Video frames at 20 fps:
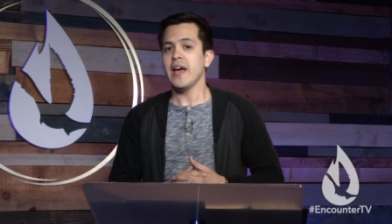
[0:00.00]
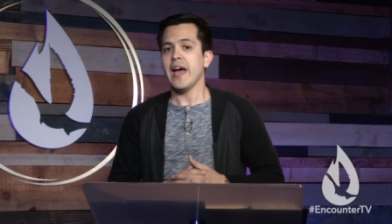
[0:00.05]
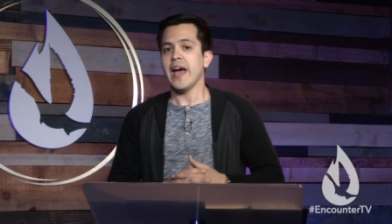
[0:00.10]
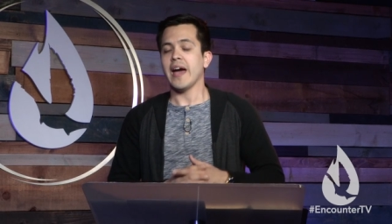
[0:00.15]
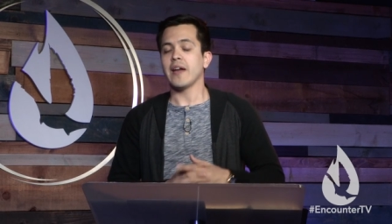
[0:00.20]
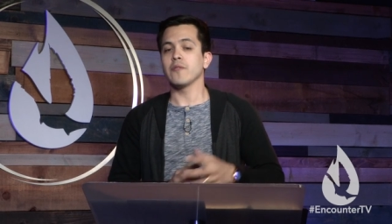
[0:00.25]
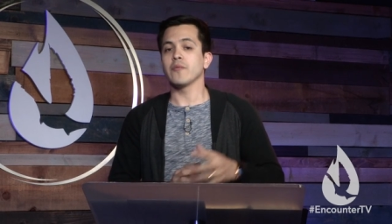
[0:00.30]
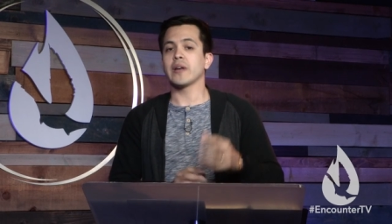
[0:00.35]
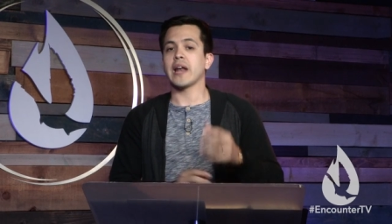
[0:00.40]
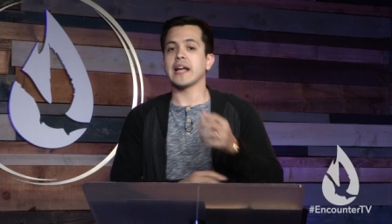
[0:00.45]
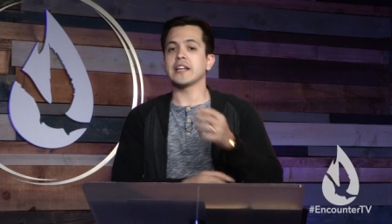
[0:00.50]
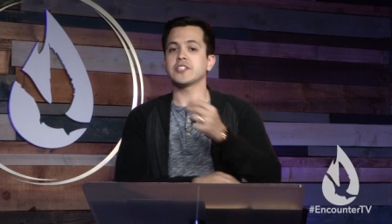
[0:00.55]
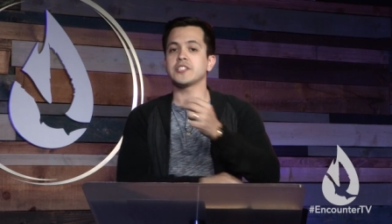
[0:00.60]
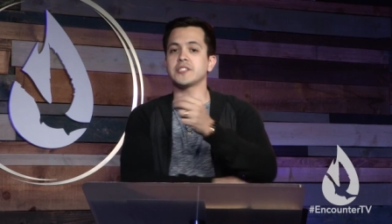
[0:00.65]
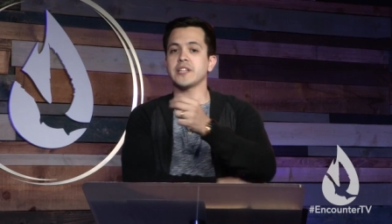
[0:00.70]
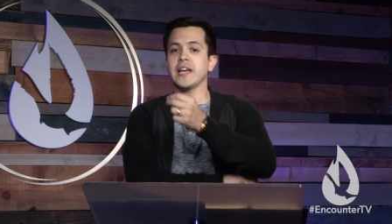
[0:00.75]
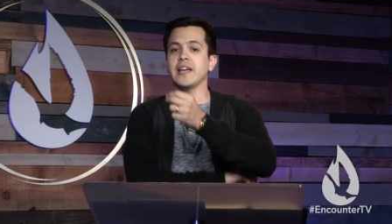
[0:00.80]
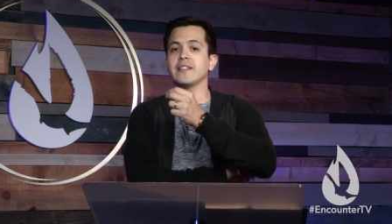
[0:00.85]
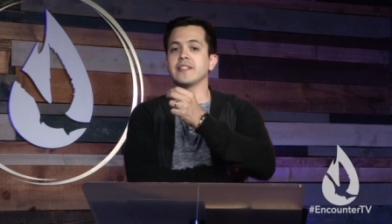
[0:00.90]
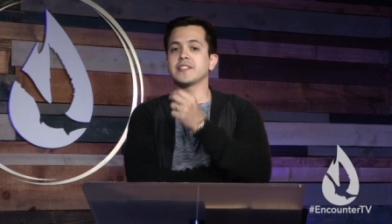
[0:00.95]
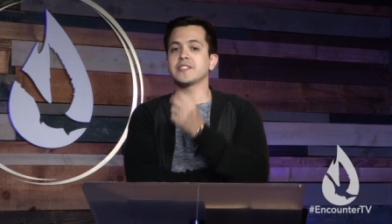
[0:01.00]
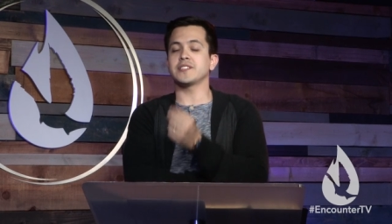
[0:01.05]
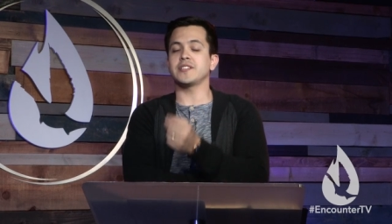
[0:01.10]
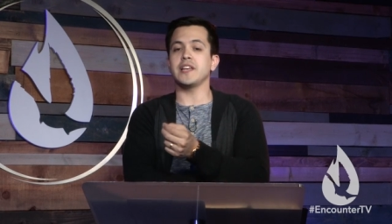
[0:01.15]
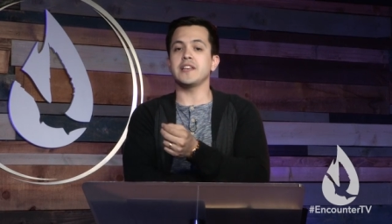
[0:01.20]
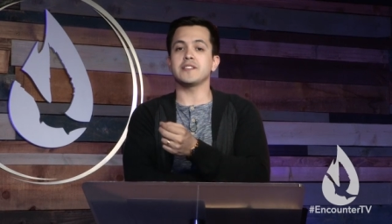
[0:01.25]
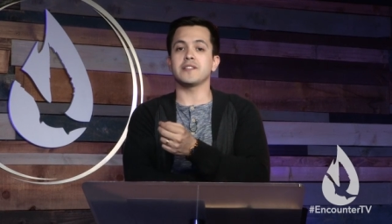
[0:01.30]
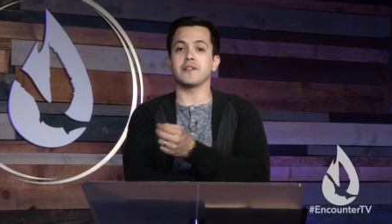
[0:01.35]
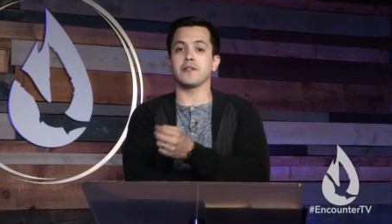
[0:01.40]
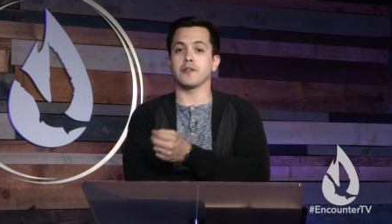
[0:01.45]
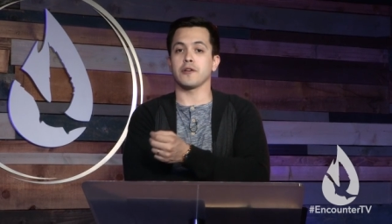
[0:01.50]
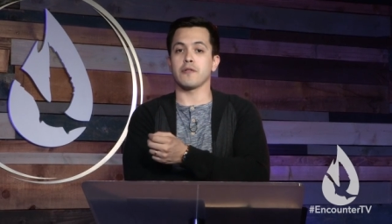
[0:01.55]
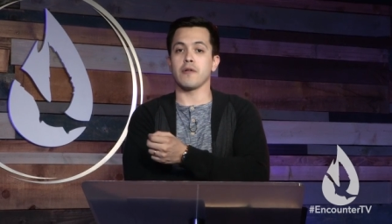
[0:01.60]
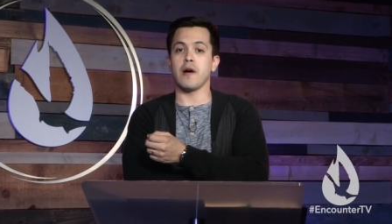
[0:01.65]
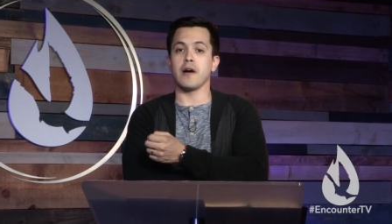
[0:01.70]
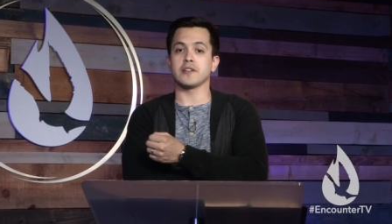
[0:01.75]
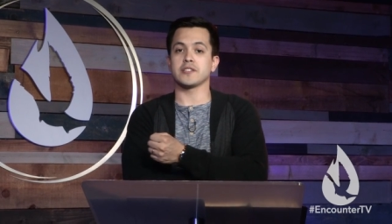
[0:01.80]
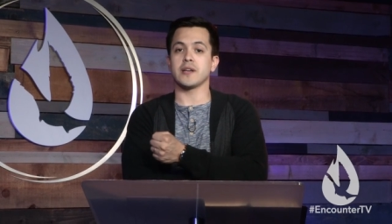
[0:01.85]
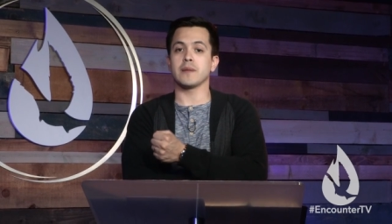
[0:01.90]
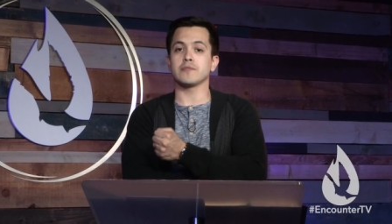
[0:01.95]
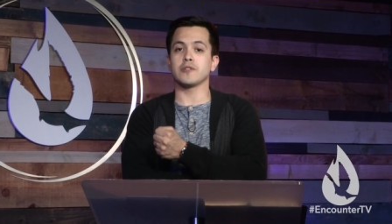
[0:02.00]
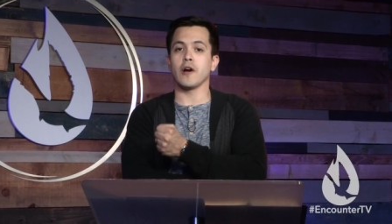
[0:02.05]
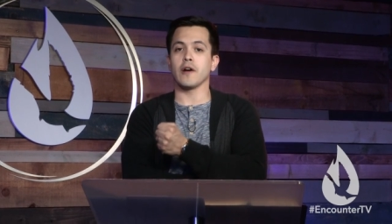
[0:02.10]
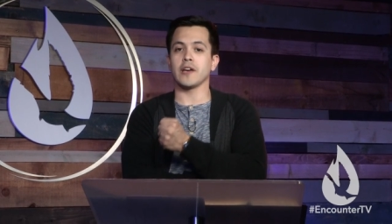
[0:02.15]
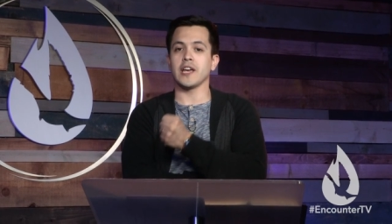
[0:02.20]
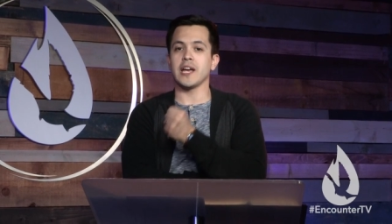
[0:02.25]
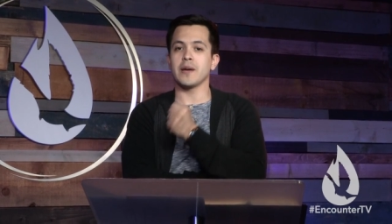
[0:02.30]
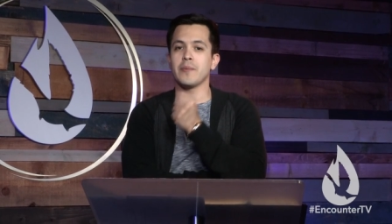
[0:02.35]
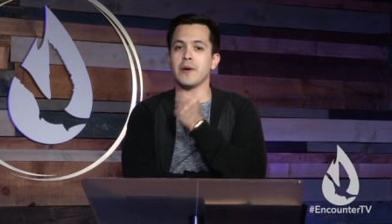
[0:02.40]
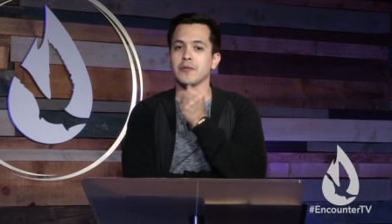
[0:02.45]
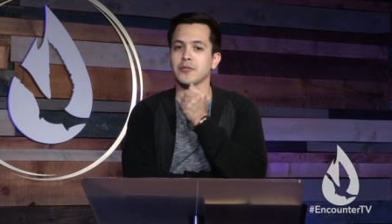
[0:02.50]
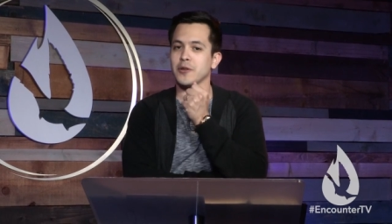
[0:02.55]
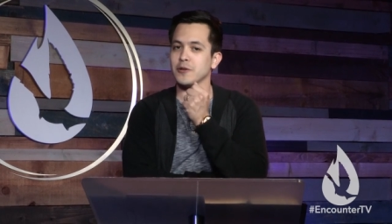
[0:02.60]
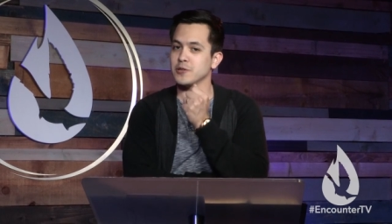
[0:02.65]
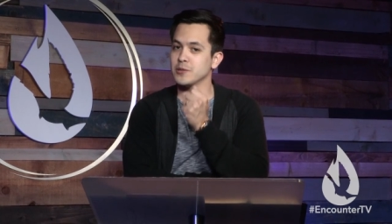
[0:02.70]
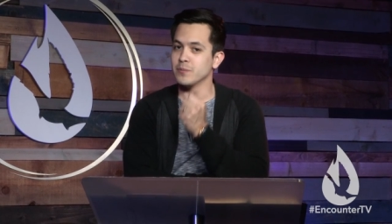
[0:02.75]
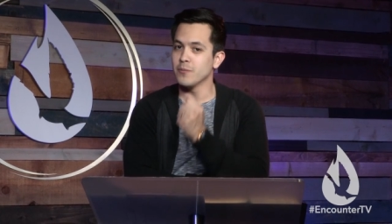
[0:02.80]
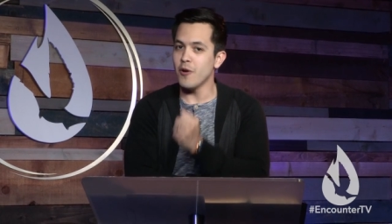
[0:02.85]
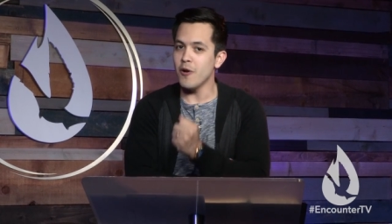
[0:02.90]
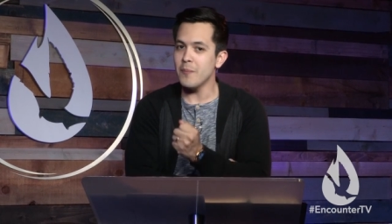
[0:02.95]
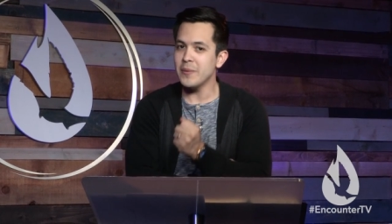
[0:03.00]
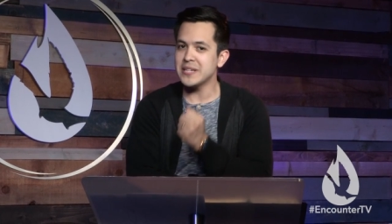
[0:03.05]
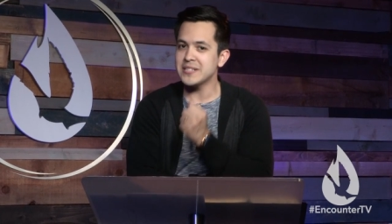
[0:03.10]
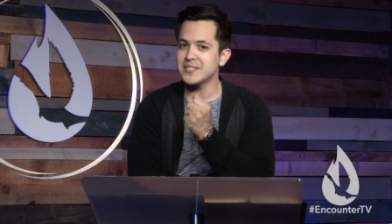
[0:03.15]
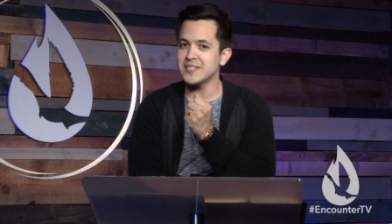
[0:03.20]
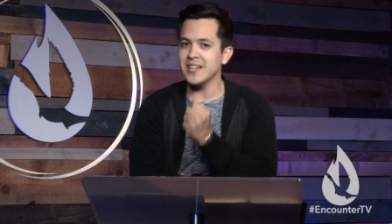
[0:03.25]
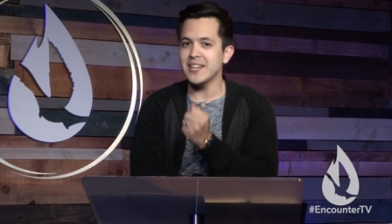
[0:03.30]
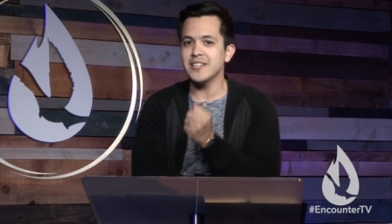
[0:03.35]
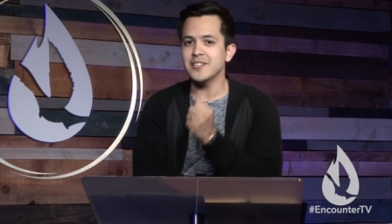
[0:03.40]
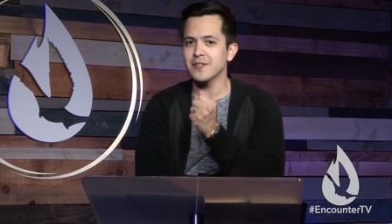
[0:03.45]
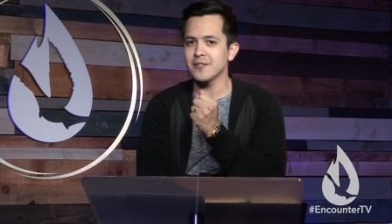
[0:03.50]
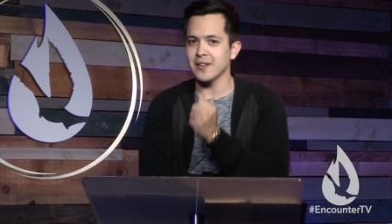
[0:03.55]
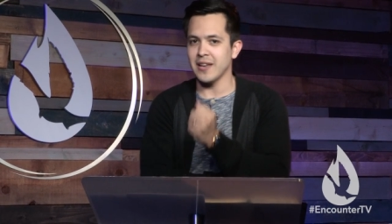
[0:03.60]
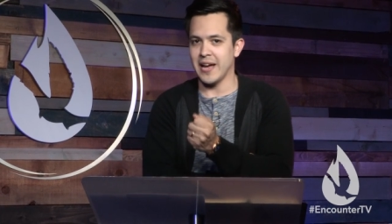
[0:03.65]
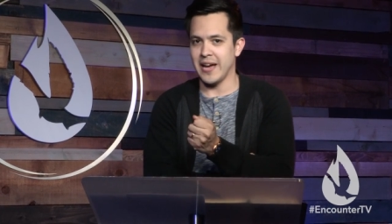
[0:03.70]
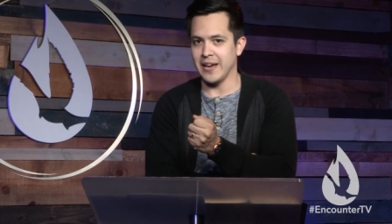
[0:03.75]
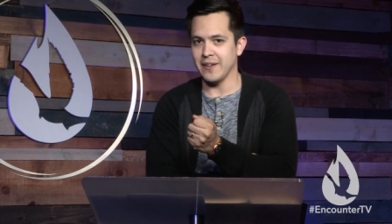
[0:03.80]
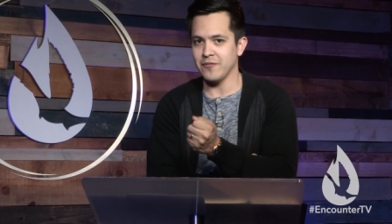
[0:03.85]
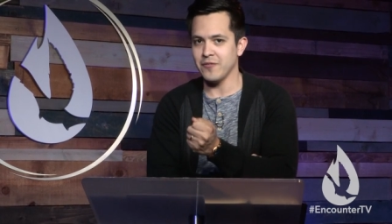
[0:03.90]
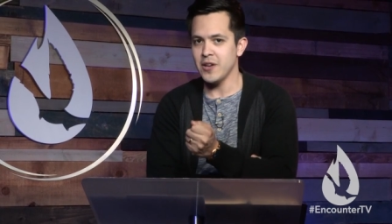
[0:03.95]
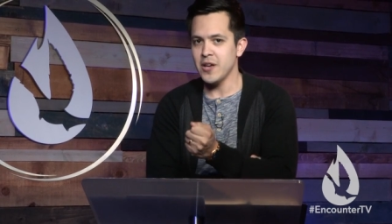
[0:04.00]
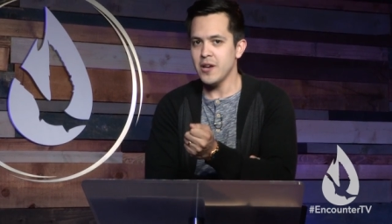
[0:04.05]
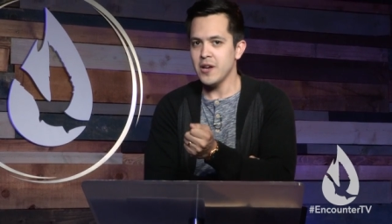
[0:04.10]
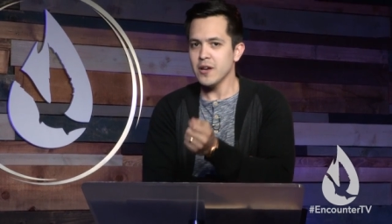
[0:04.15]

And when I say the season of the cross, I'm talking about those moments in your life,